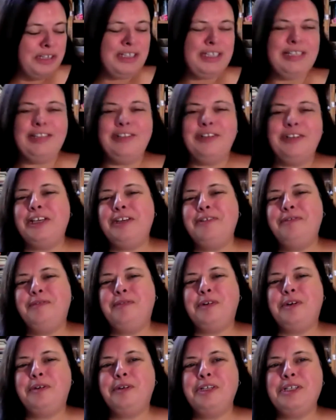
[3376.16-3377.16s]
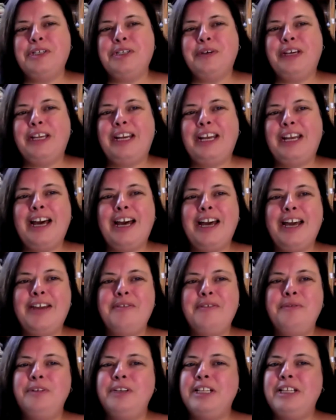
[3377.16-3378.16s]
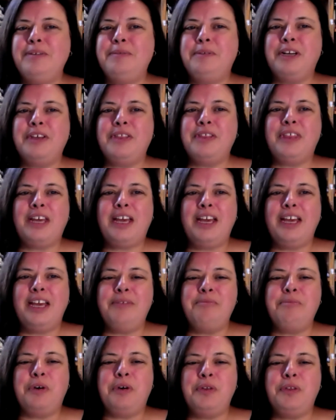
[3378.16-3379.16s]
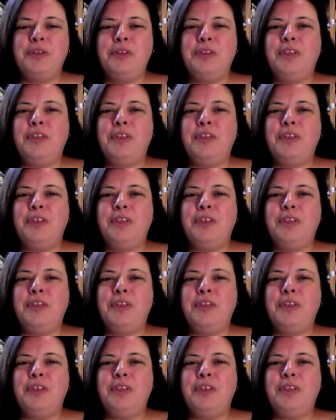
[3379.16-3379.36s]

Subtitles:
looking forward to it. I really want to thank both